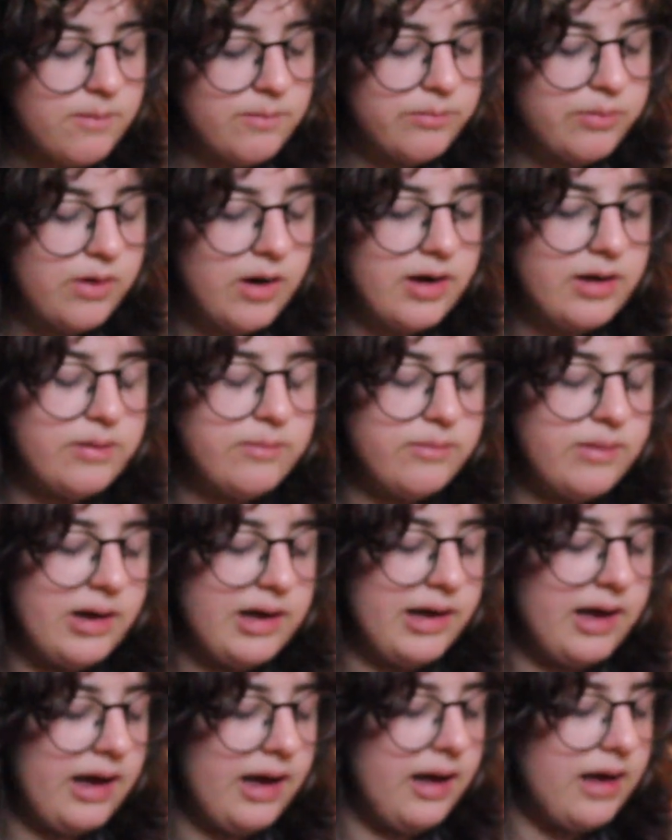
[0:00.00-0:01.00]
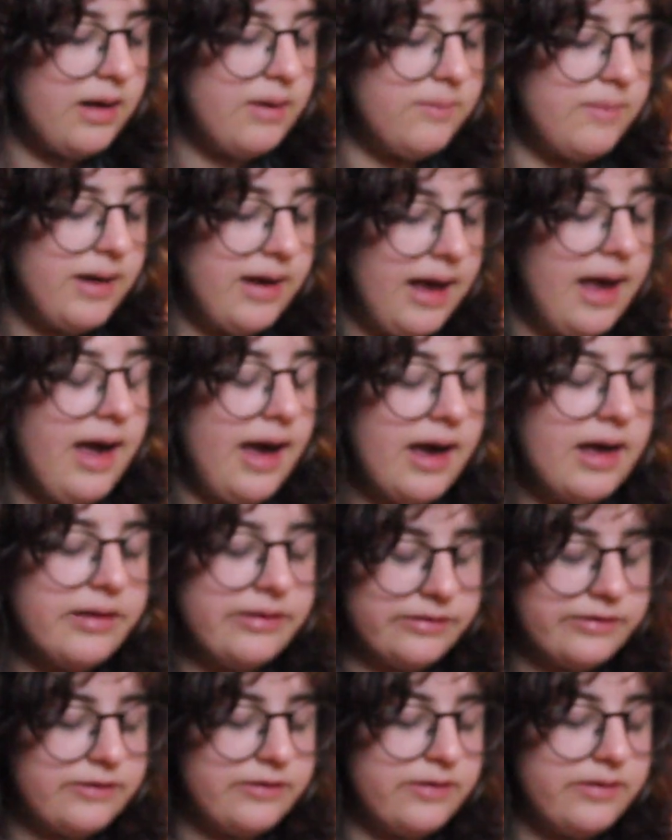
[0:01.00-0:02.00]
but my, my
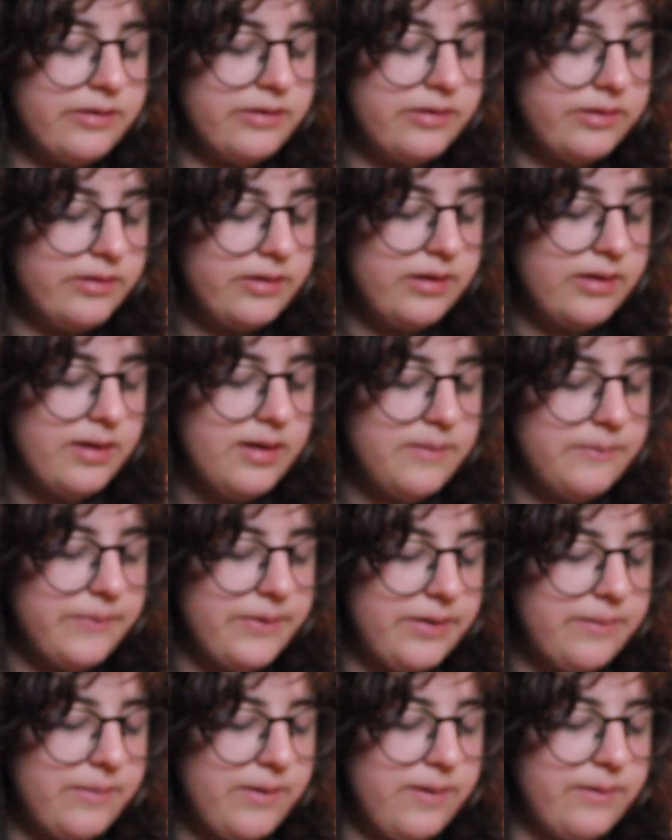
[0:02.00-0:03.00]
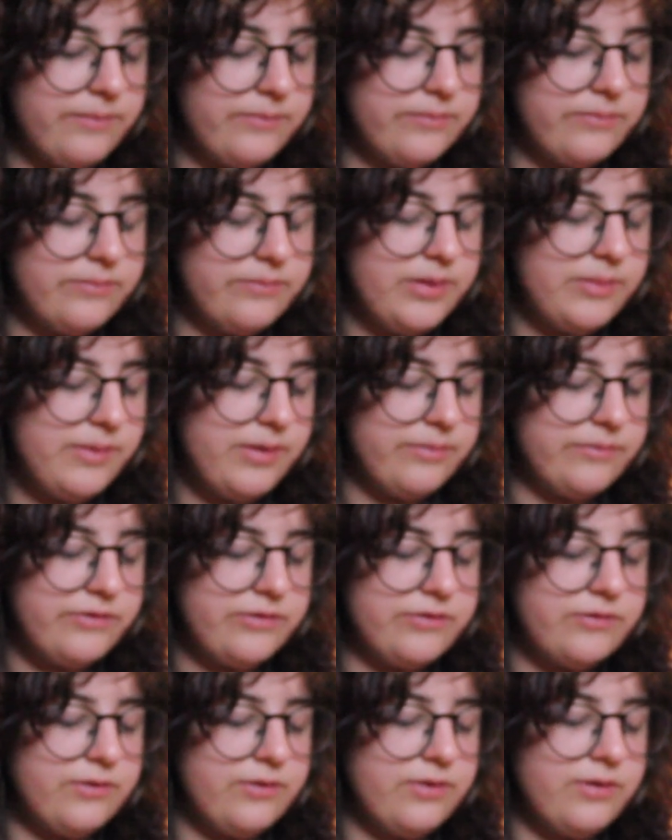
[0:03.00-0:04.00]
aunt, my mom, my mom's
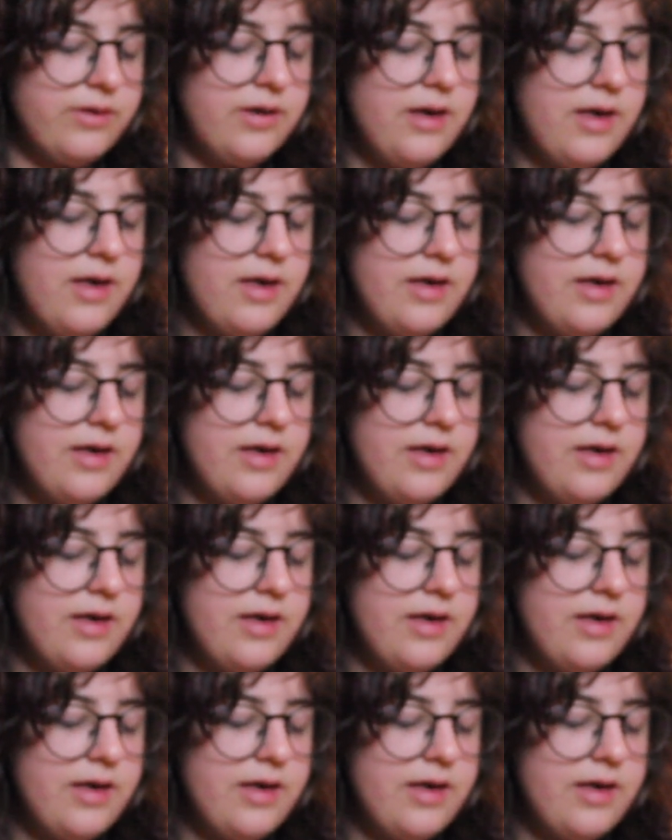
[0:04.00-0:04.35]
sister